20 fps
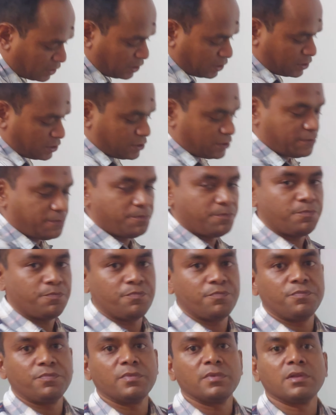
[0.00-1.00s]
this
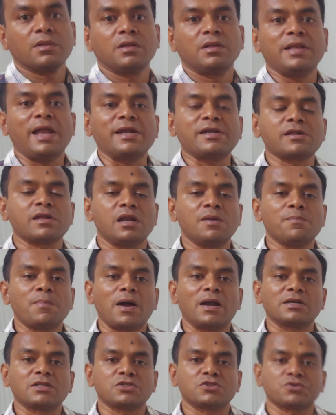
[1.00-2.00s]
lateral
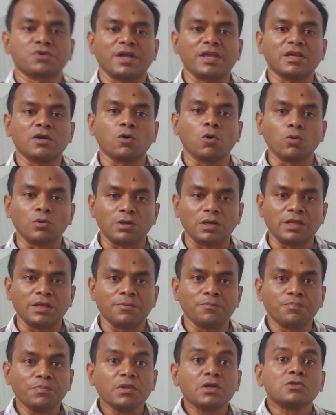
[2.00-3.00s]
part strike
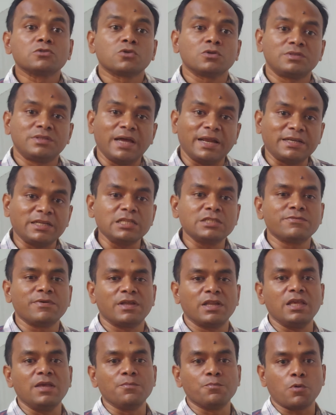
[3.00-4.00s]
only. So that is
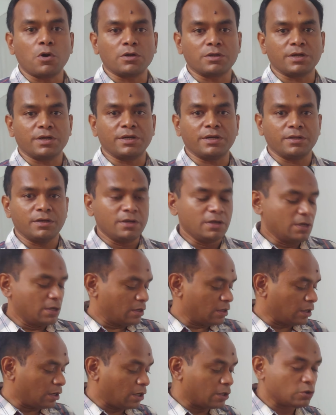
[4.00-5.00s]
very important
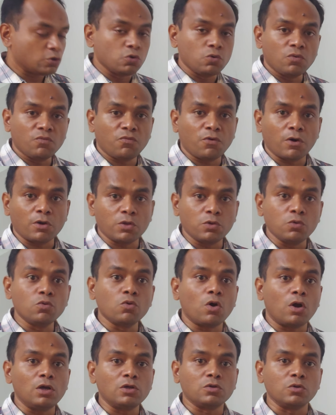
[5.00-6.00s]
for
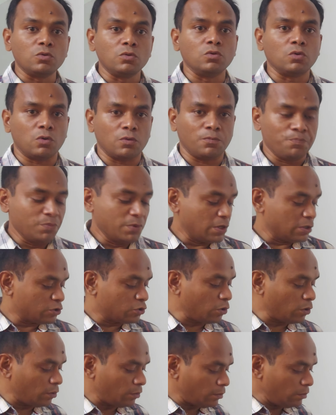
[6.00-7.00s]
you all to know.
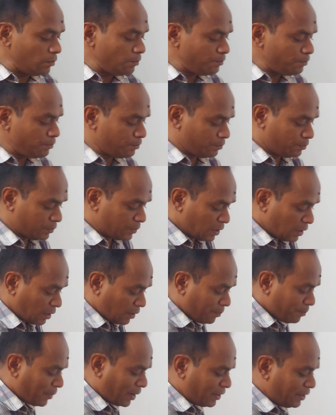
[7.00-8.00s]
So
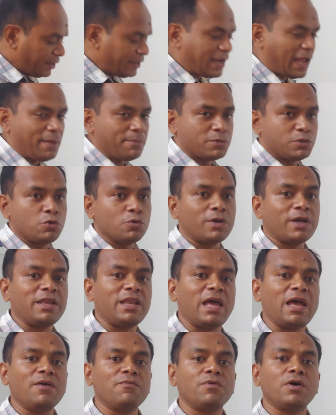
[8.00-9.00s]
many times you can
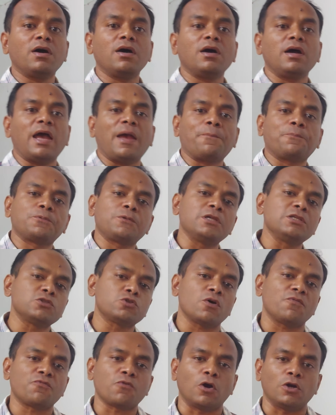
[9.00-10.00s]
have a
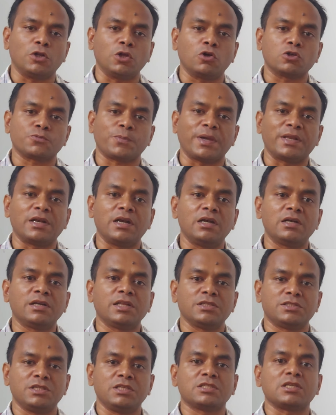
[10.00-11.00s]
absence of corticospinal
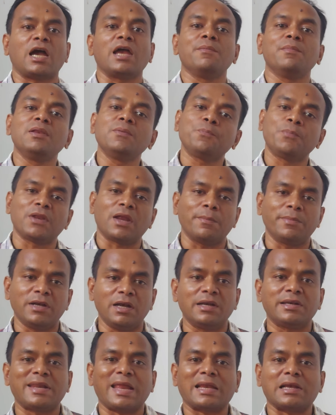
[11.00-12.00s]
disease, I mean
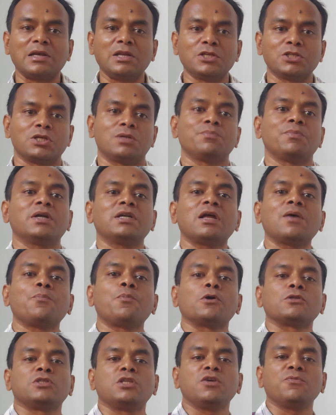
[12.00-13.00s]
pyramidal tract lesion, but a
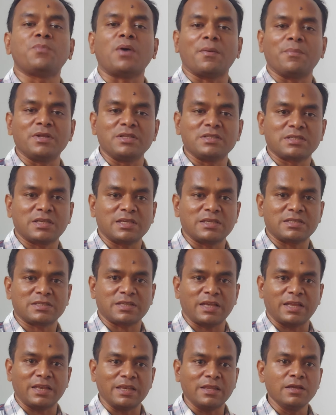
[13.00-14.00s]
positive Babinski's
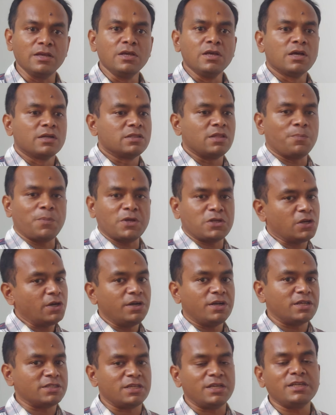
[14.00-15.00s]
sign. The
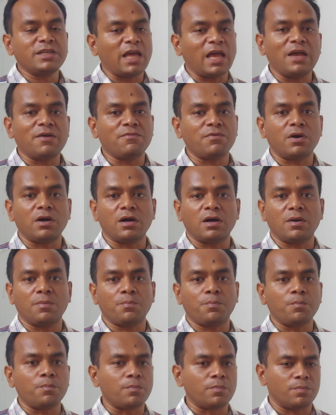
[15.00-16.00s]
patient doesn't have
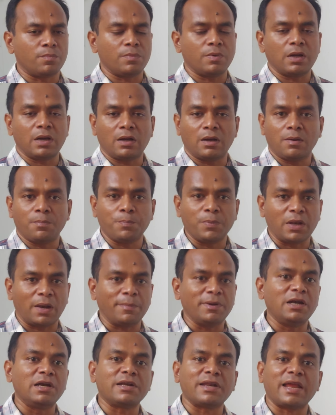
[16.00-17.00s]
a
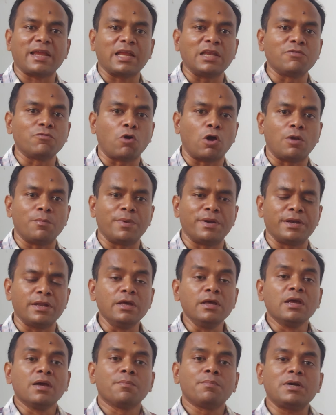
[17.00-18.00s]
pyramidal tract involvement,
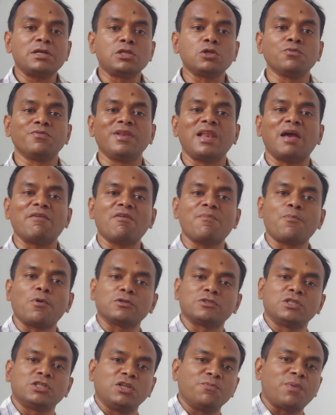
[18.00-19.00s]
but you will have a
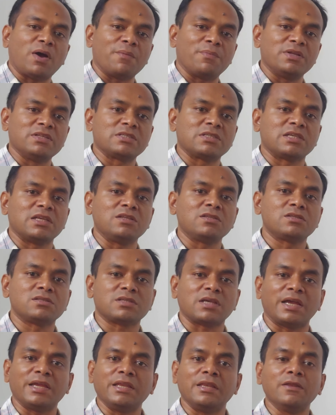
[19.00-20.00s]
positive Babinski's
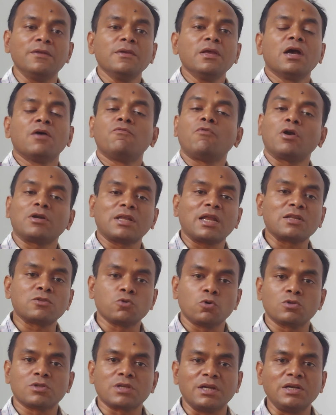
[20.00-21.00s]
sign. What are
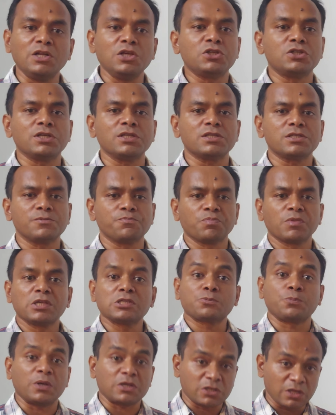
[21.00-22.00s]
those conditions?
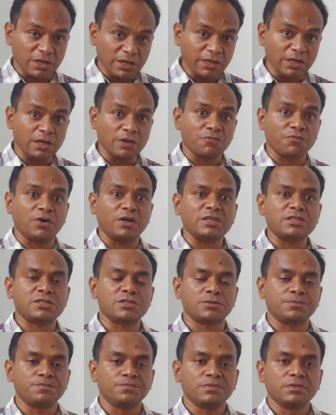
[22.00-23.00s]
Especially in
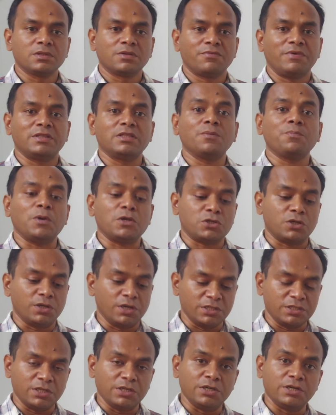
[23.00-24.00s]
infants, when the
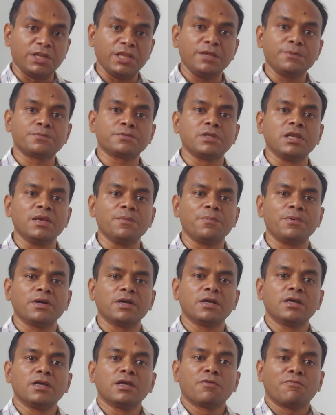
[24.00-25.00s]
patient is in deep sleep,
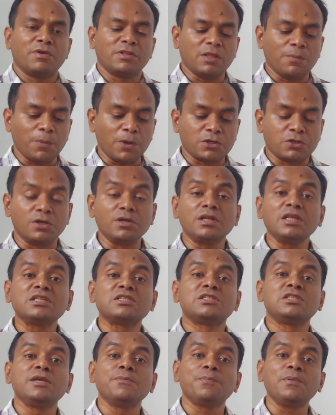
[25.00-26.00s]
when the patient
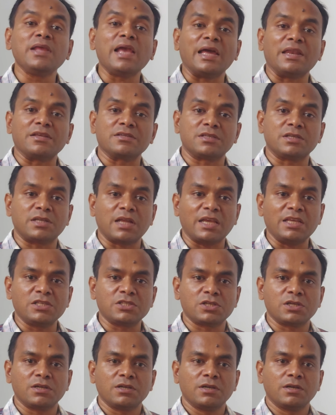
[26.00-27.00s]
is deeply
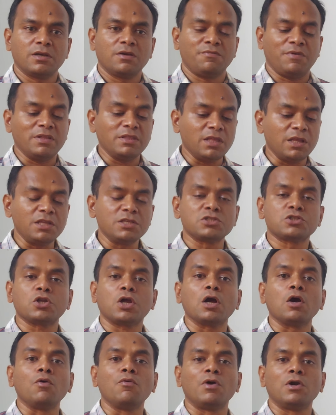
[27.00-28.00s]
anesthetized, when there is
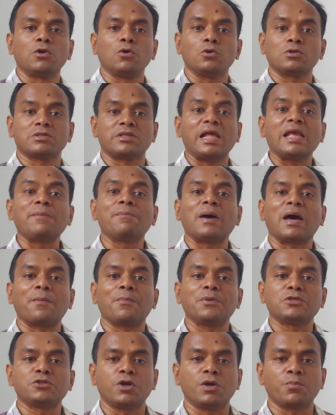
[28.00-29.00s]
drug overdose like
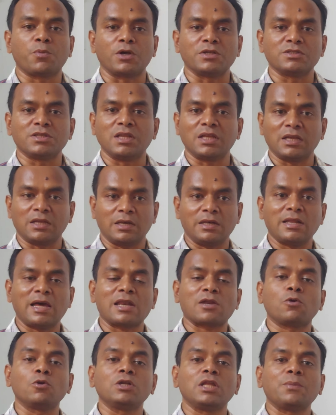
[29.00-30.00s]
barbiturate poisoning,
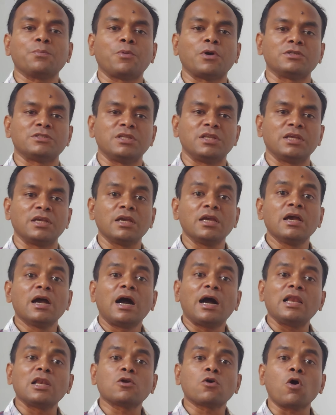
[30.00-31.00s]
narcotic poisoning,
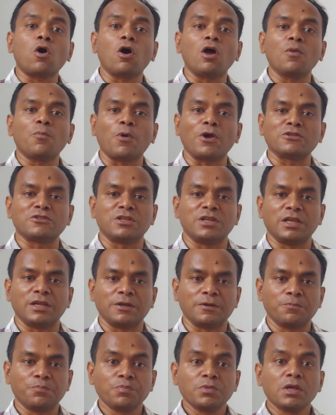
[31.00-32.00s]
alcohol
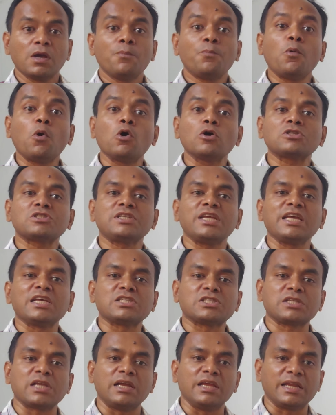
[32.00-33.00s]
poisoning,
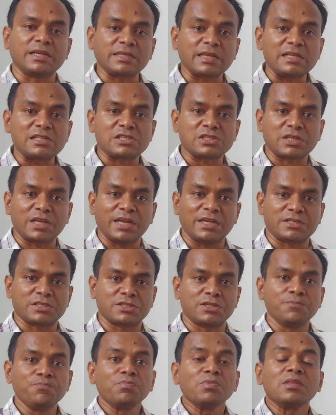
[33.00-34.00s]
post-ictal
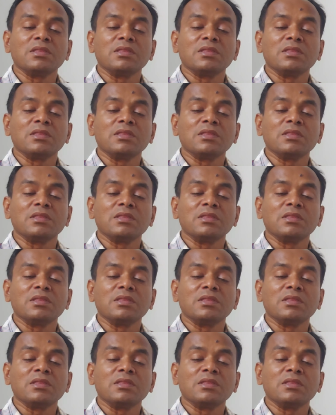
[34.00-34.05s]
states.